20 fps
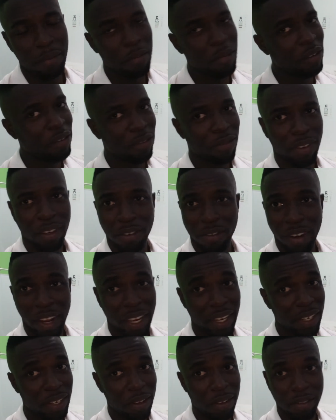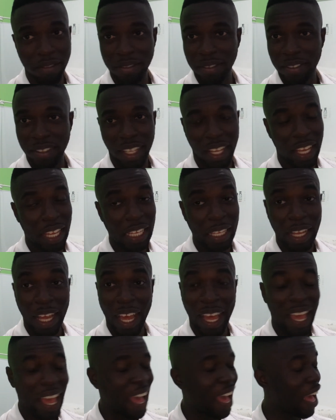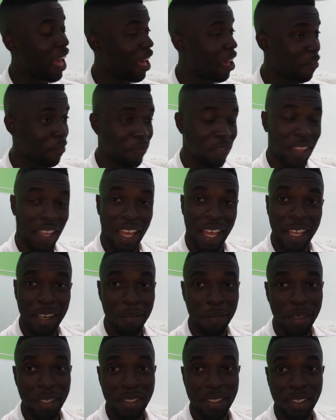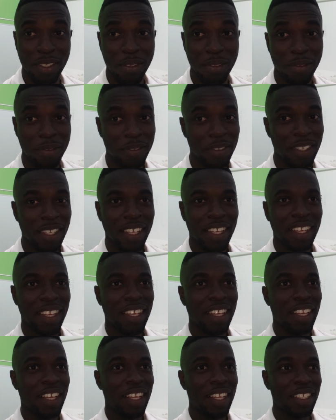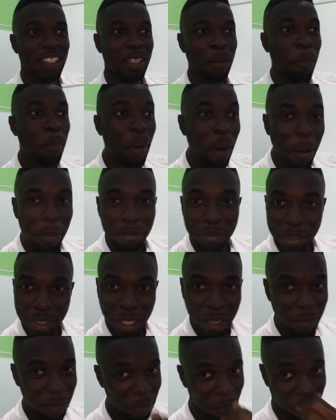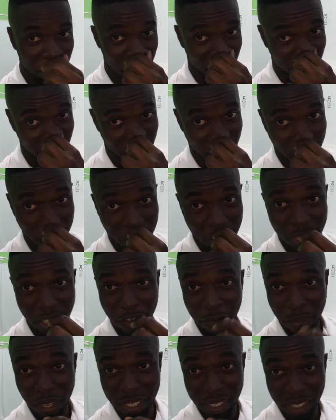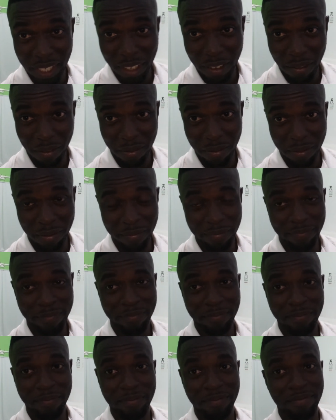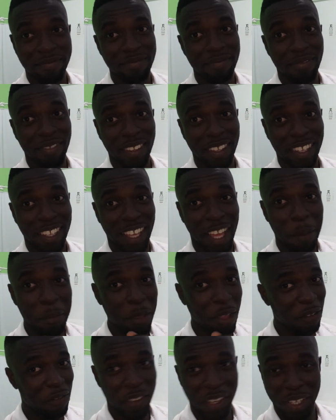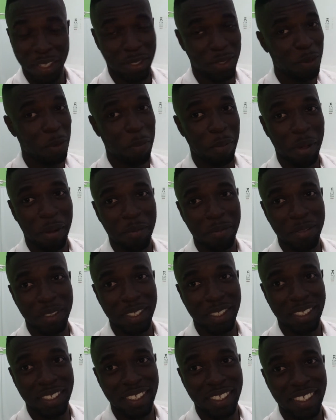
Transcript: But for right now, I, I have to admit to you, the pumped up version of myself, I'm not feeling so pumped.